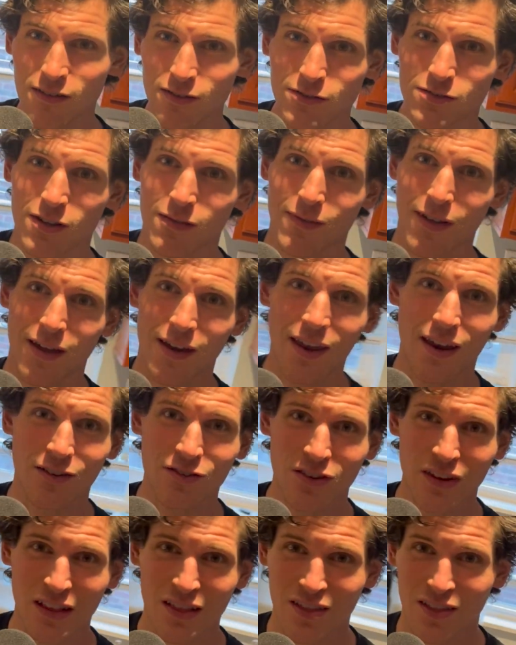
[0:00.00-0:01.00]
so I'm not
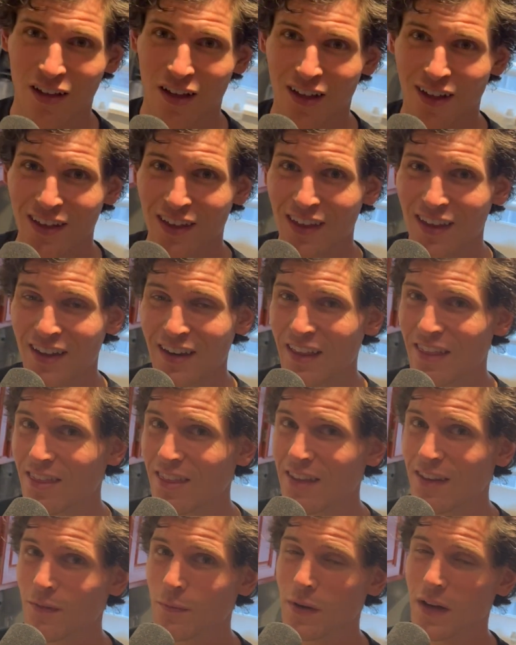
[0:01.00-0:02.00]
actually logging
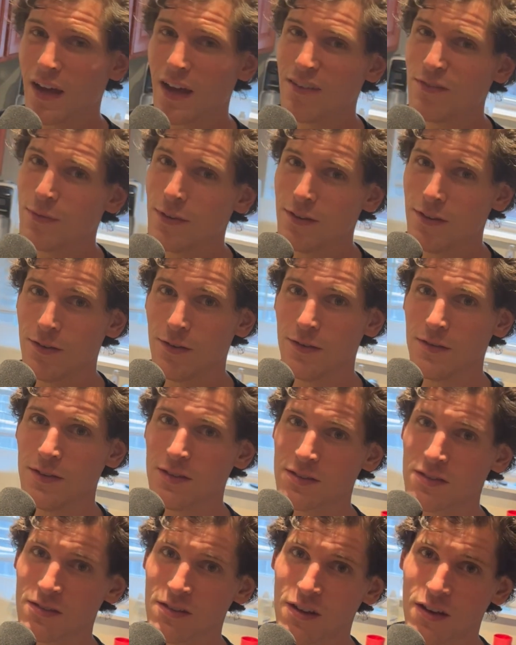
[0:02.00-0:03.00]
anything, but I've been doing
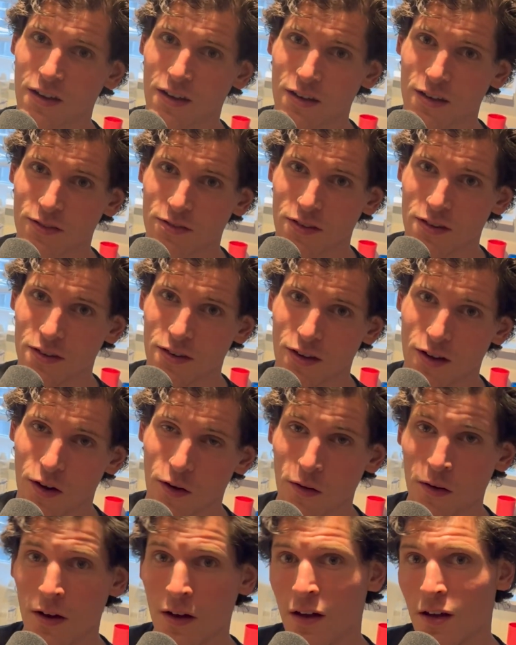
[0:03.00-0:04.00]
this long enough to know